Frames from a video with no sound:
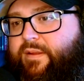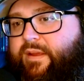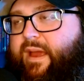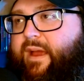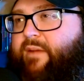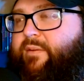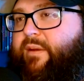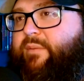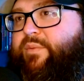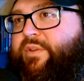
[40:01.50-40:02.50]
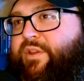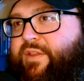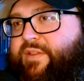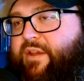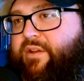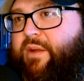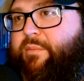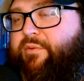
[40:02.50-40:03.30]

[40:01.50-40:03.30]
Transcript: Yeah, do you think that'll come